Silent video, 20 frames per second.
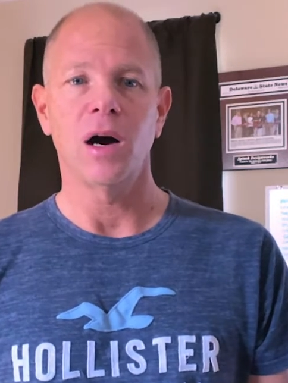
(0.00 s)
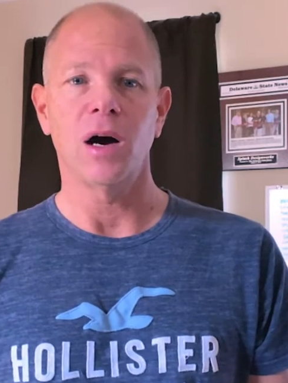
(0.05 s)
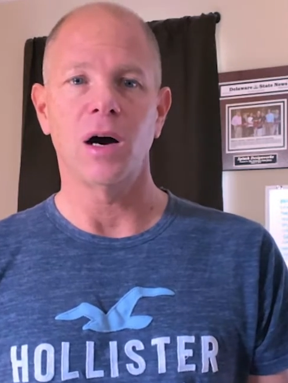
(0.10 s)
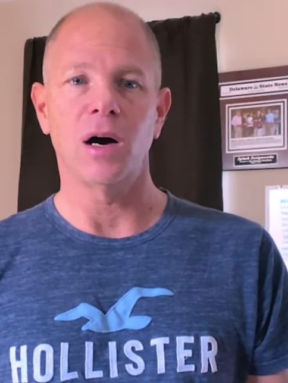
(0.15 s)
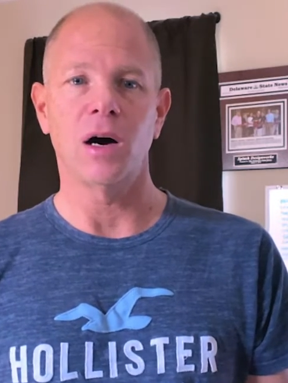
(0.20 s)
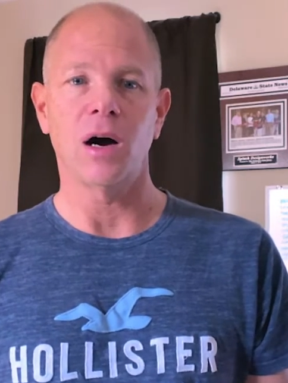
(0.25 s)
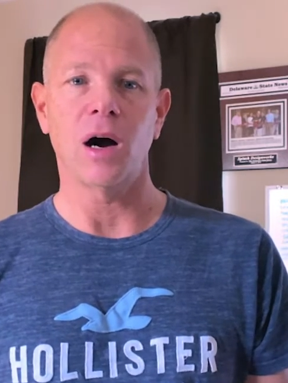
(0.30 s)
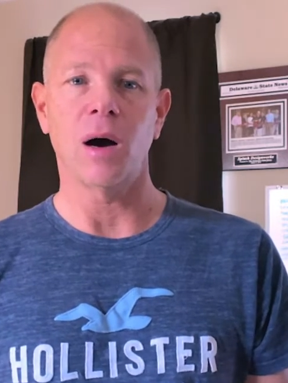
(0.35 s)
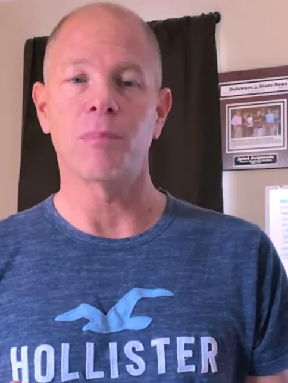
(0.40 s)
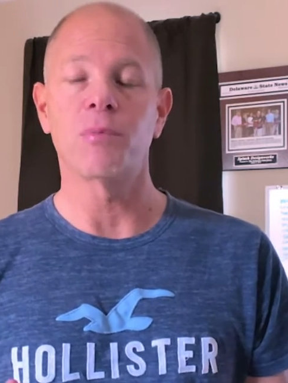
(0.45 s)

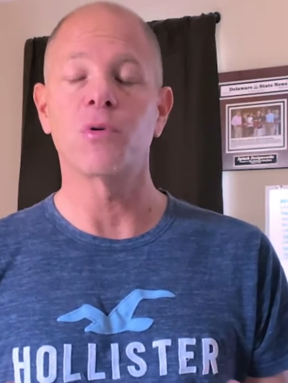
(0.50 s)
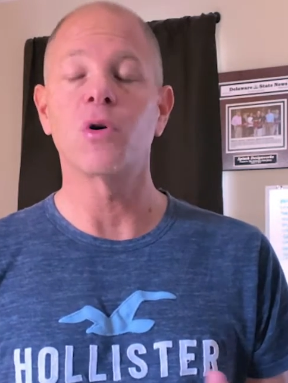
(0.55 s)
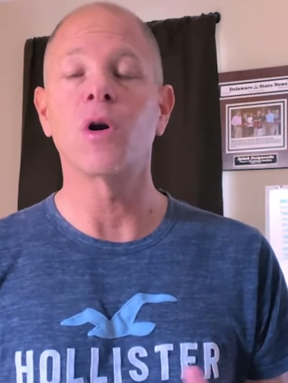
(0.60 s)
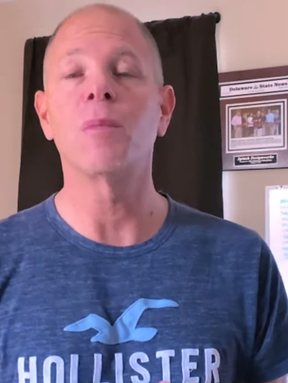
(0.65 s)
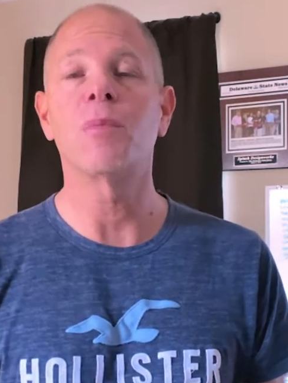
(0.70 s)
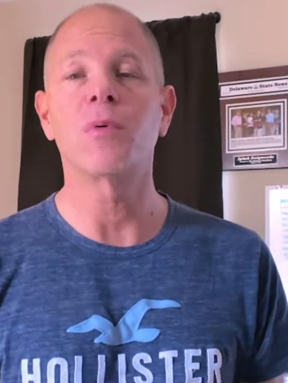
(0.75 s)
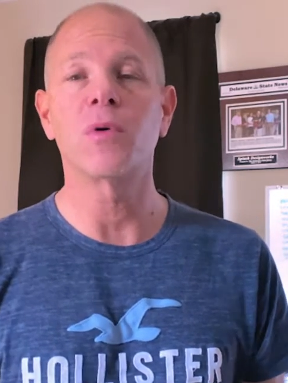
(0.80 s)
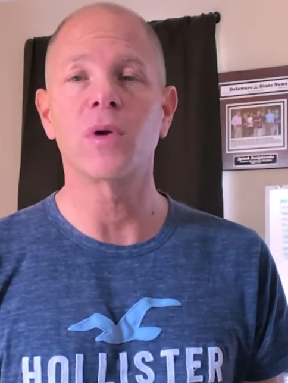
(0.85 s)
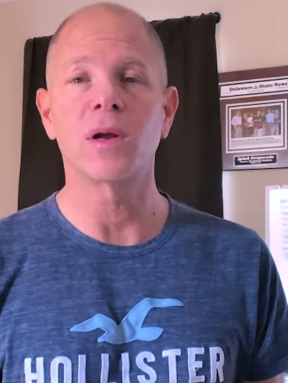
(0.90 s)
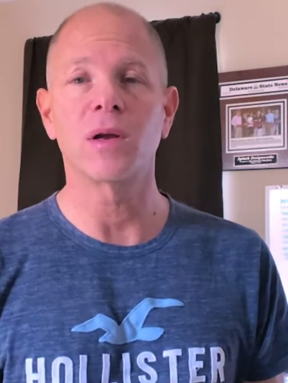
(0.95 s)
uh,
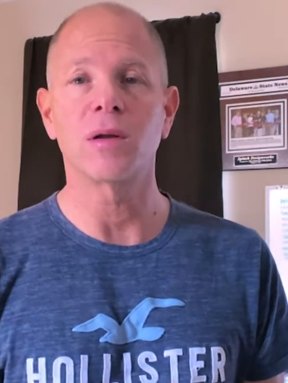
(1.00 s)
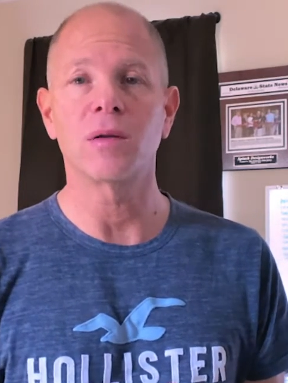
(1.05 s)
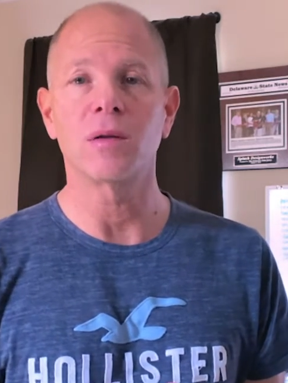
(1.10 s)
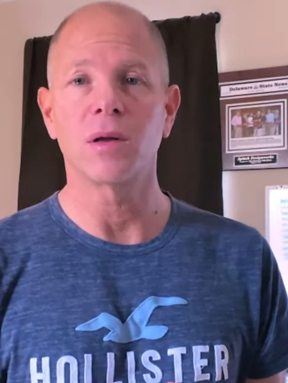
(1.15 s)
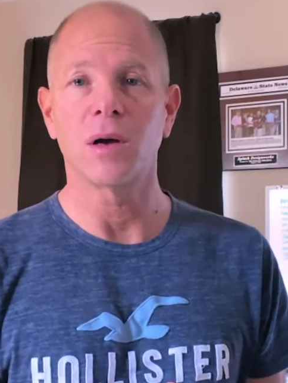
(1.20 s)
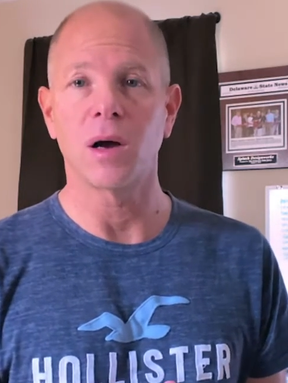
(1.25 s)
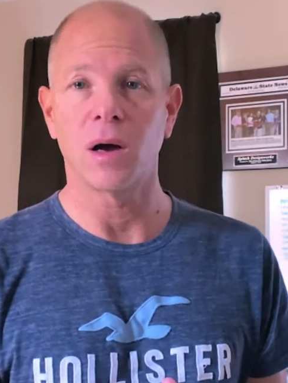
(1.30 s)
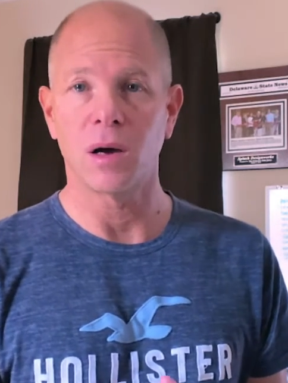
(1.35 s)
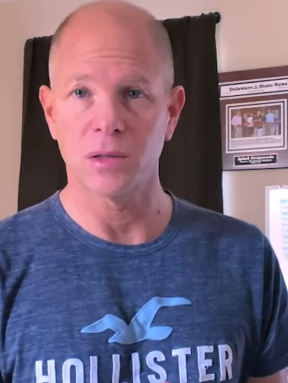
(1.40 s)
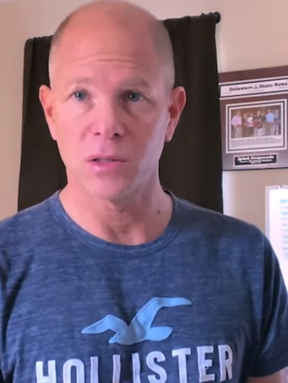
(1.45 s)
appropriate
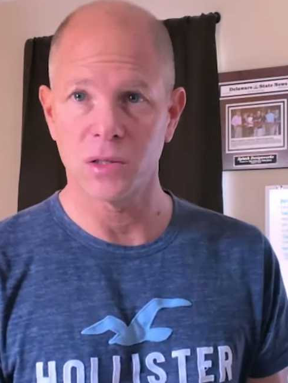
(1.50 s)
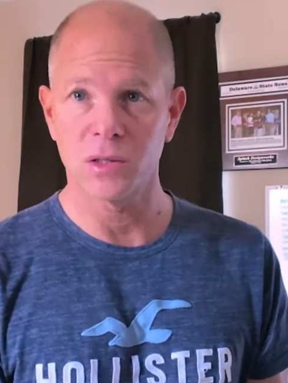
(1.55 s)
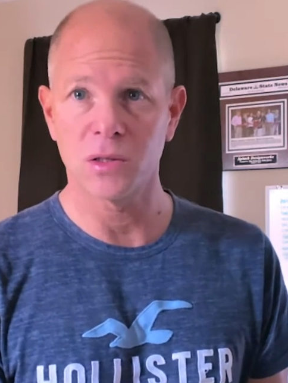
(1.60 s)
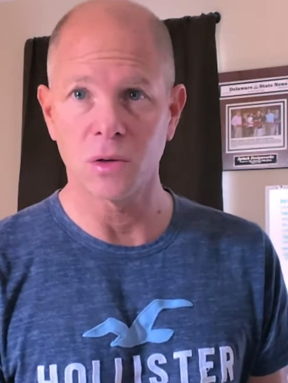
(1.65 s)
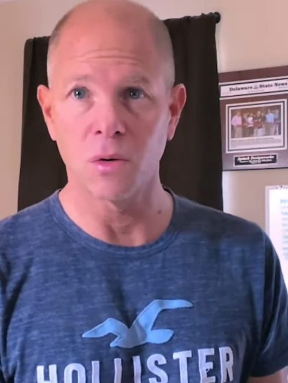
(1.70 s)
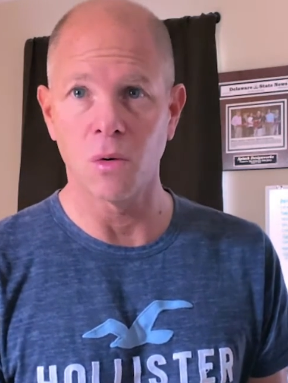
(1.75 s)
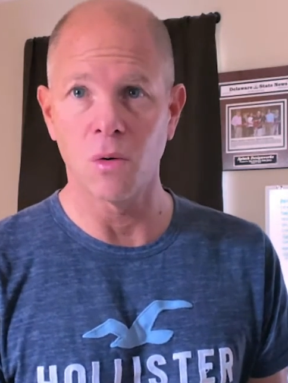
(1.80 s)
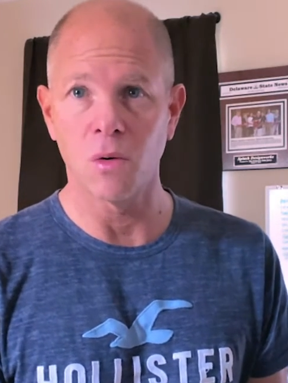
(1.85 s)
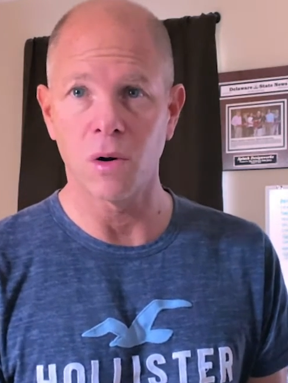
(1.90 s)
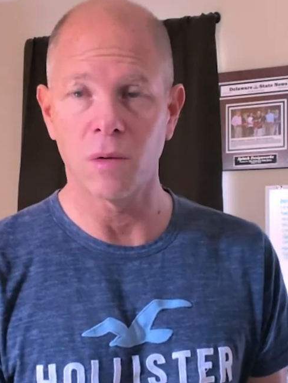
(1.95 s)

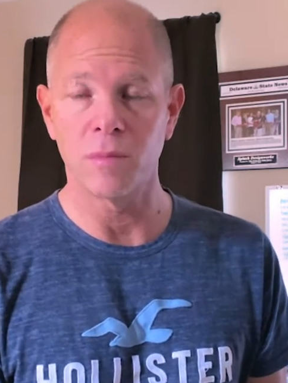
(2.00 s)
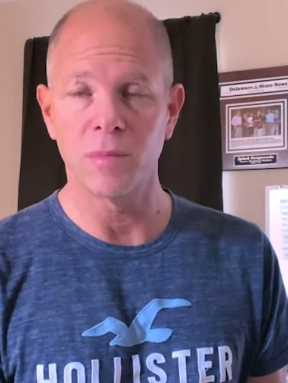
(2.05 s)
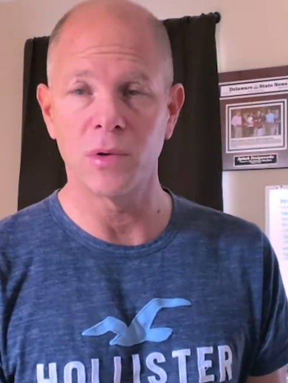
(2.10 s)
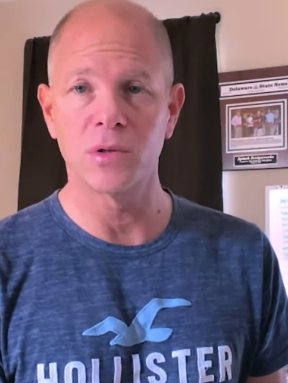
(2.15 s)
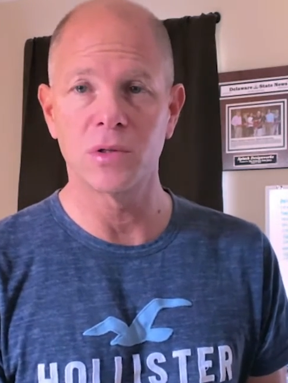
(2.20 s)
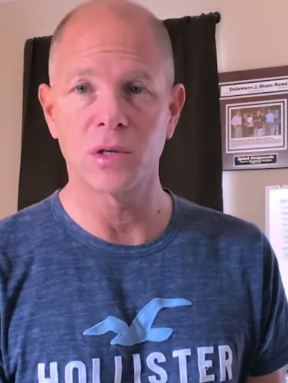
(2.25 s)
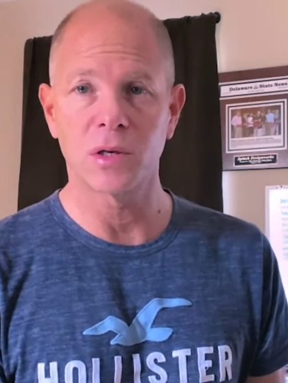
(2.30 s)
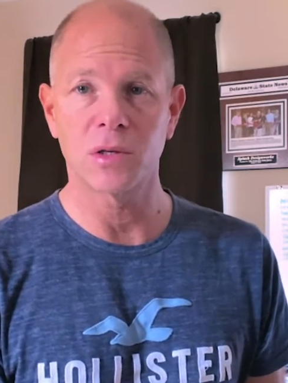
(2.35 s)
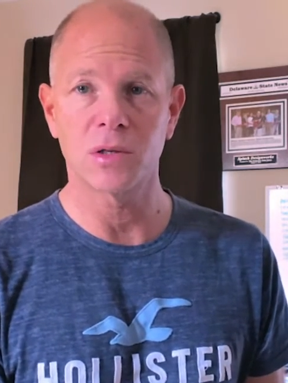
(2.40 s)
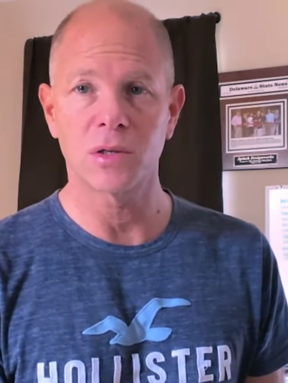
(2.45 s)
score,
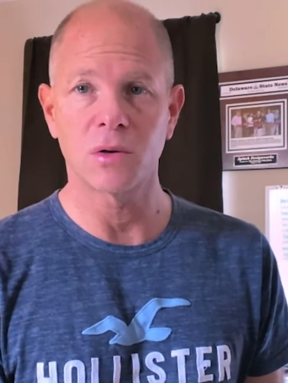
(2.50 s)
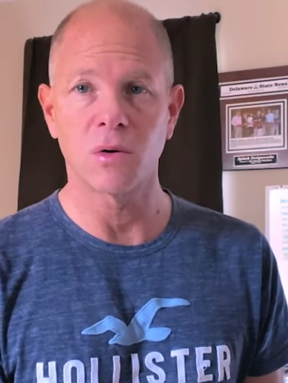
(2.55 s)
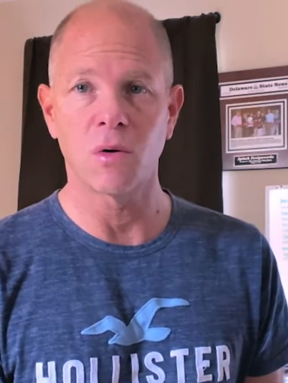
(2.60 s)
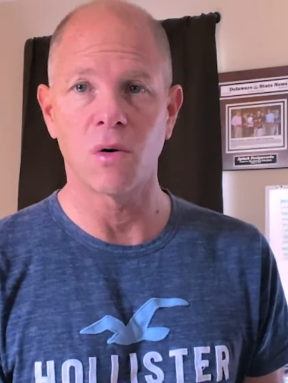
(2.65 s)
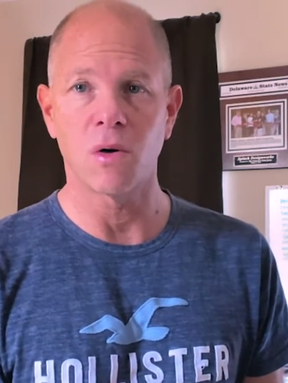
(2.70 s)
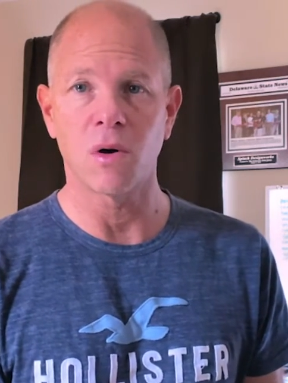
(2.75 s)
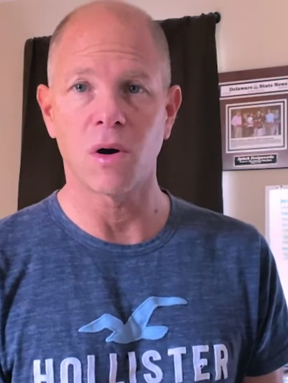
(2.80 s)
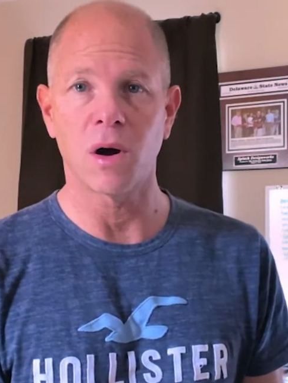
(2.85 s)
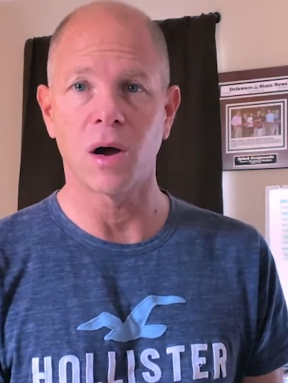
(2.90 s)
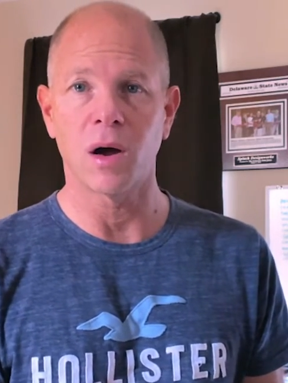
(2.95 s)
music
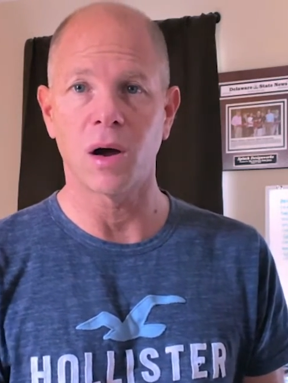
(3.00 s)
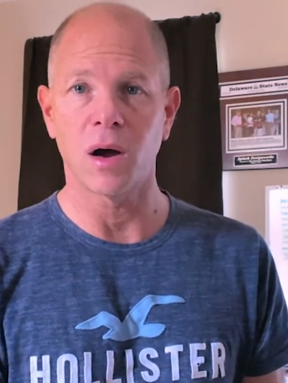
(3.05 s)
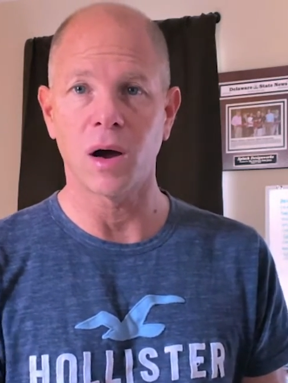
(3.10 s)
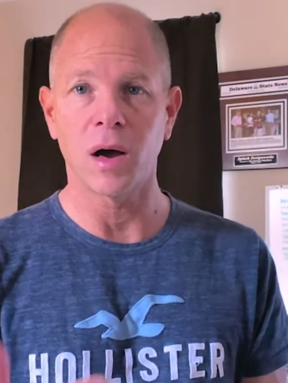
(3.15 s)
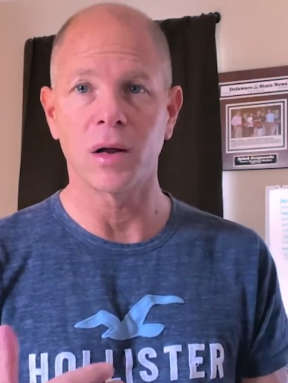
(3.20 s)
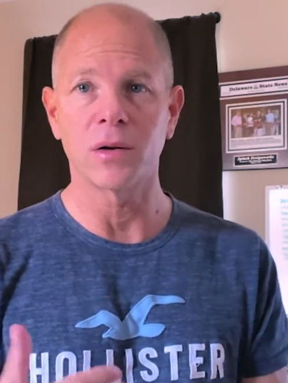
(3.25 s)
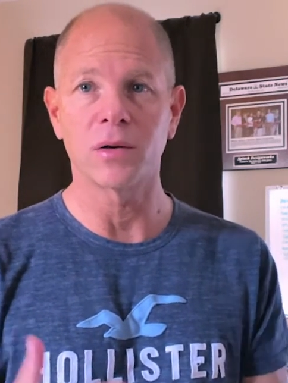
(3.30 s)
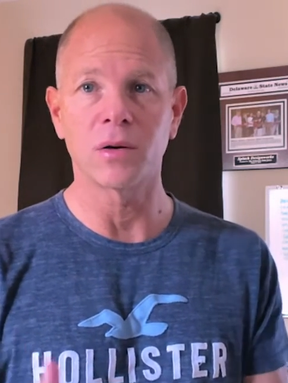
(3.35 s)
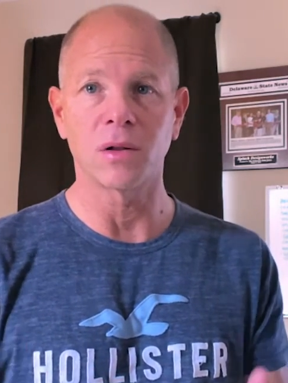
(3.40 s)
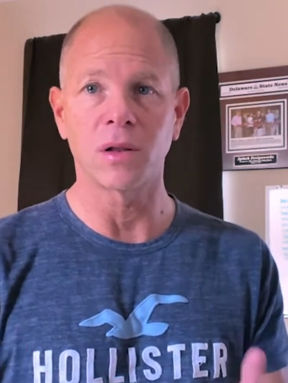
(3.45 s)
score uh,
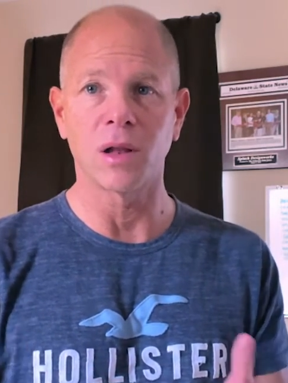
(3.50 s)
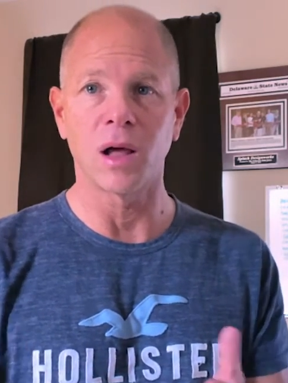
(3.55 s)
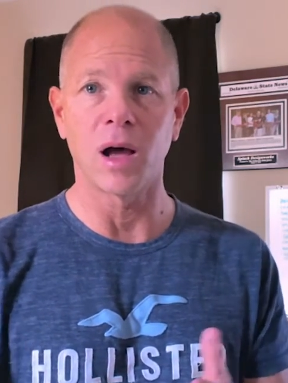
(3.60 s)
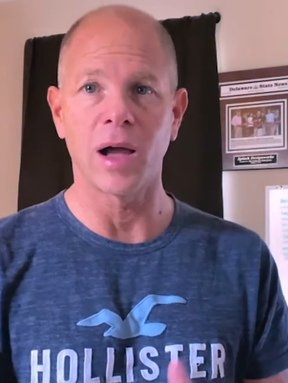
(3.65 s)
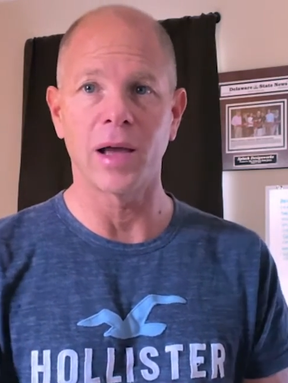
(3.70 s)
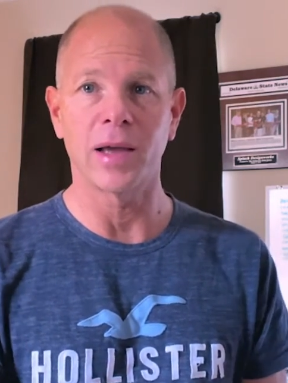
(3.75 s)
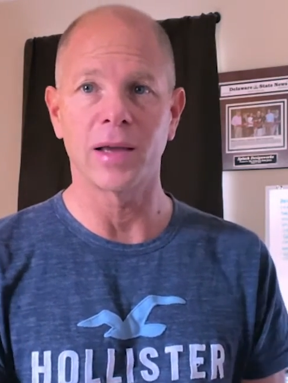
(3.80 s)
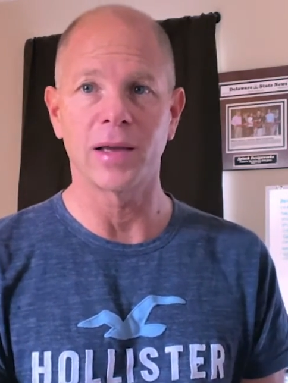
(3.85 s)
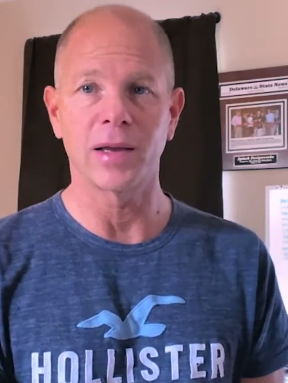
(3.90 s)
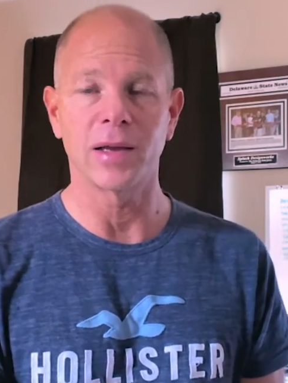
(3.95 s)

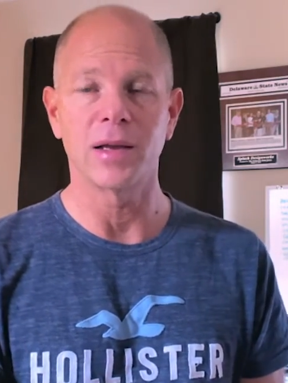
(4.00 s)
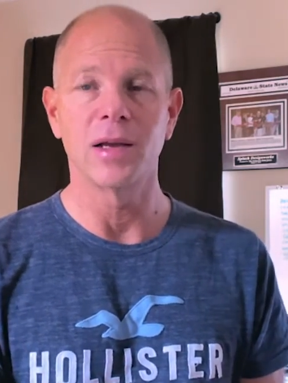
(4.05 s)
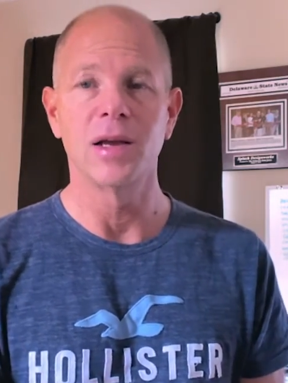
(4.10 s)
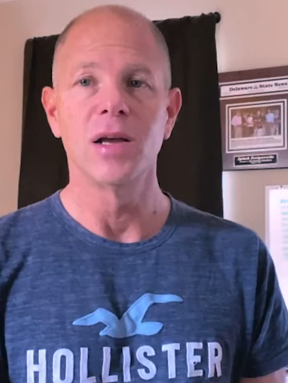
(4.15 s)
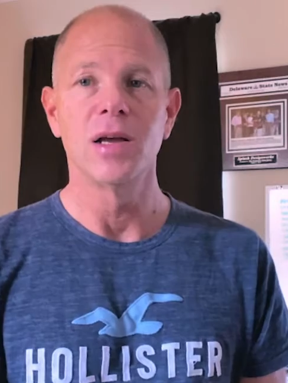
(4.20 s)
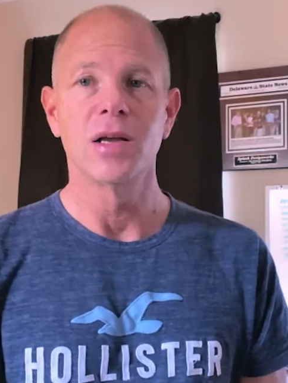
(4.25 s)
underlying it